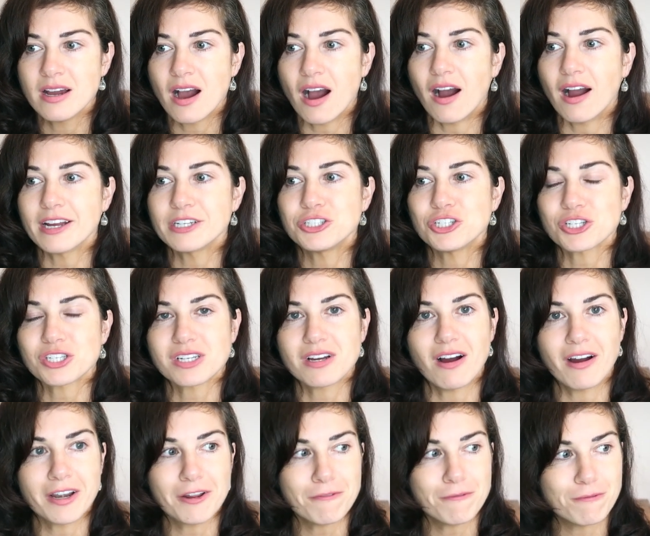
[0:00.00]
I just
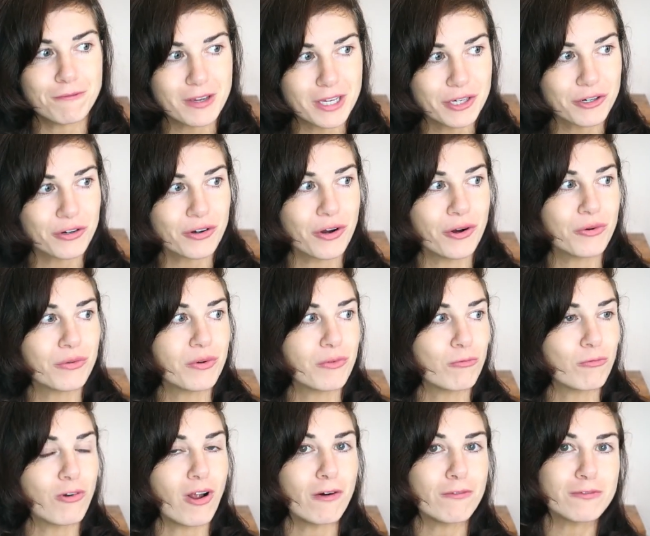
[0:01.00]
kind of figured out
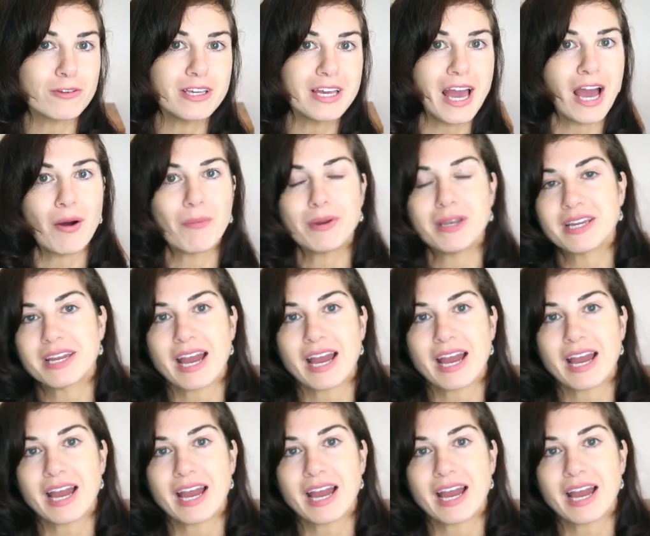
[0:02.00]
roughly how many